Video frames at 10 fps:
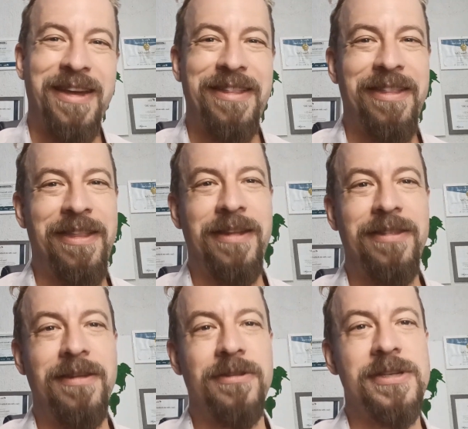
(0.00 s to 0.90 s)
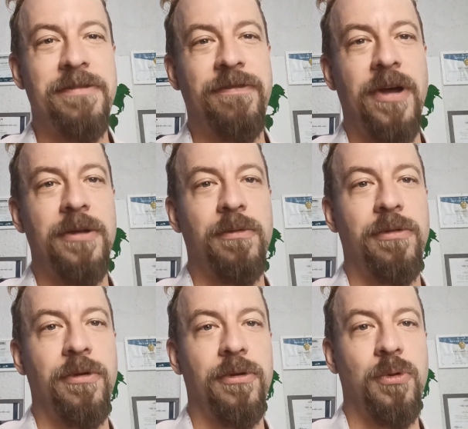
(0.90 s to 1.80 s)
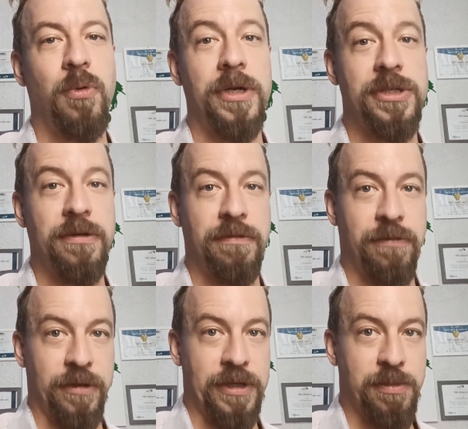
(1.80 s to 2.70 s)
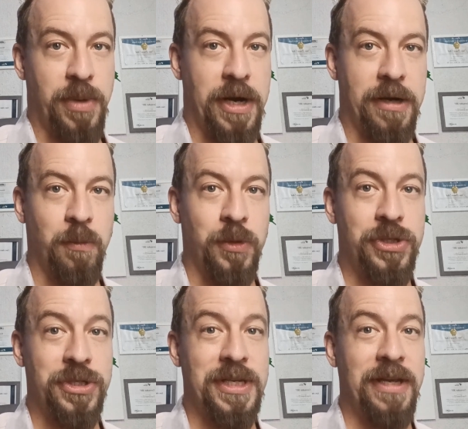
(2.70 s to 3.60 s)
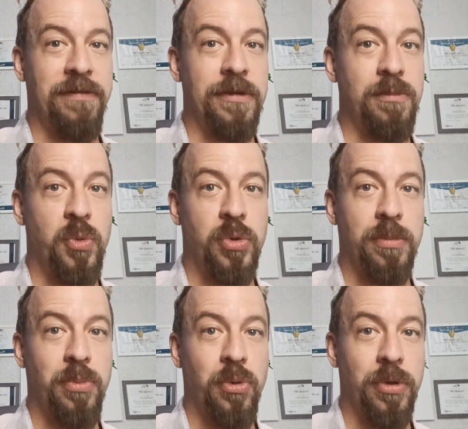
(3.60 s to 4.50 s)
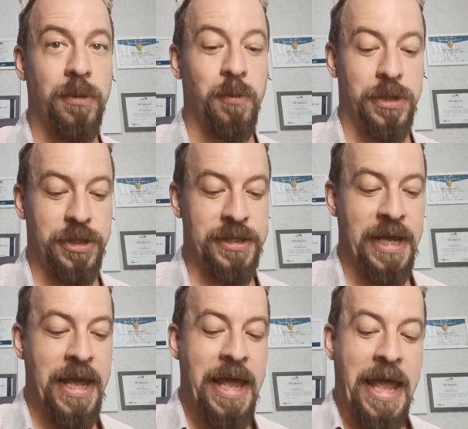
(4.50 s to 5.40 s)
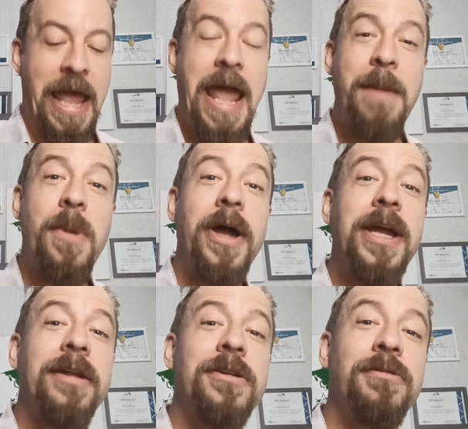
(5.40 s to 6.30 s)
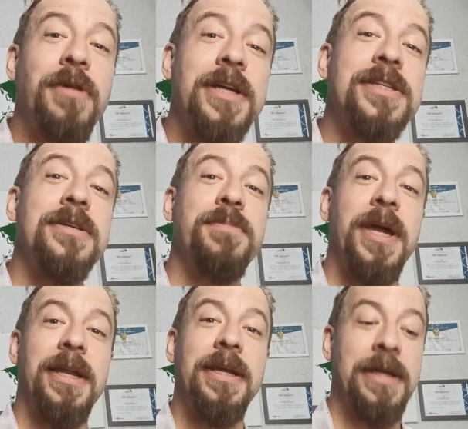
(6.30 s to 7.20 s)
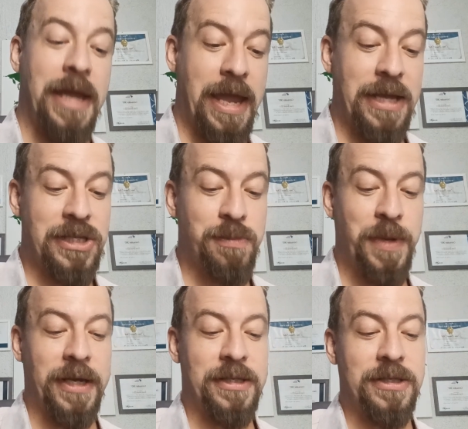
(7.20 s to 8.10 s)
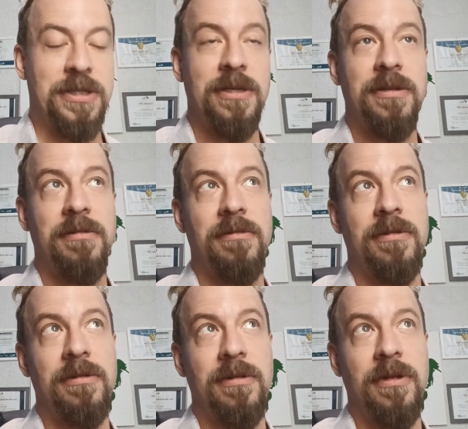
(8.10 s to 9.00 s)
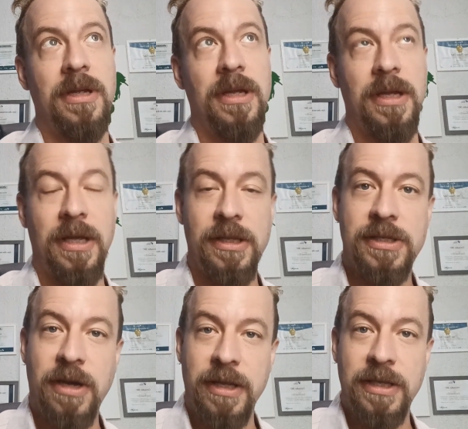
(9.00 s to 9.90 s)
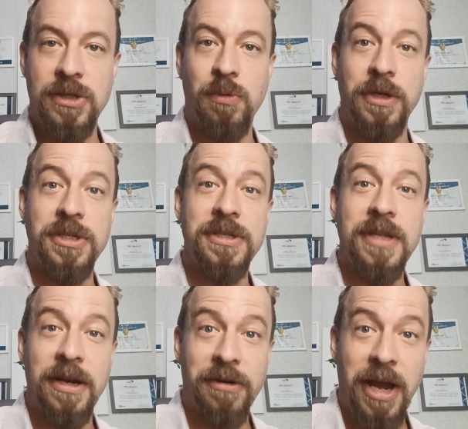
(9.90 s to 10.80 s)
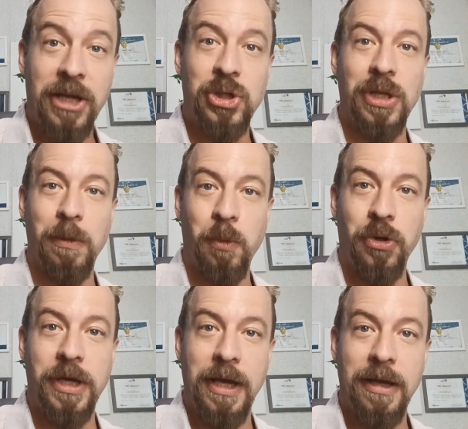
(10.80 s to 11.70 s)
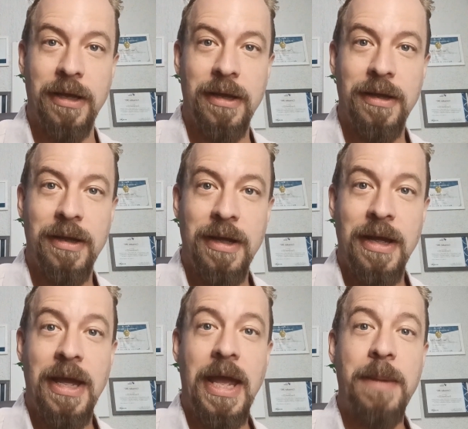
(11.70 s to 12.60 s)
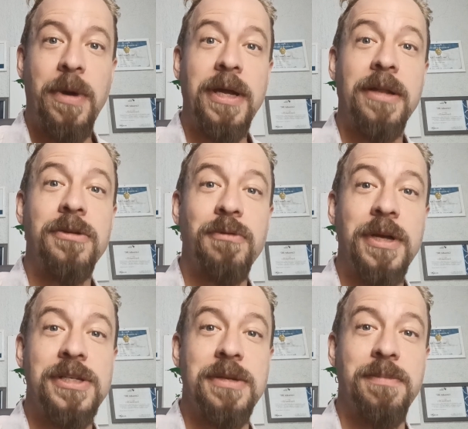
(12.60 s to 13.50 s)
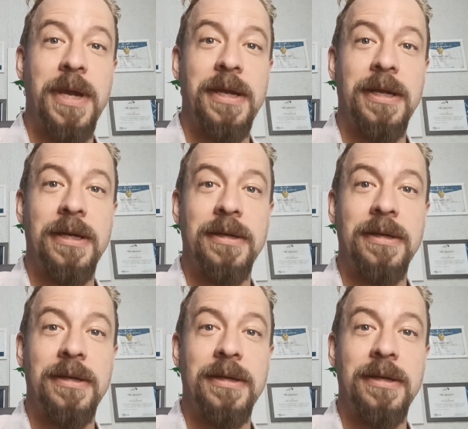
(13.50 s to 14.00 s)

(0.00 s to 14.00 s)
Then there's a final third question for this part, which is even more important, which is, am I underestimating aspects inside these questions that are actually working? Am I underestimating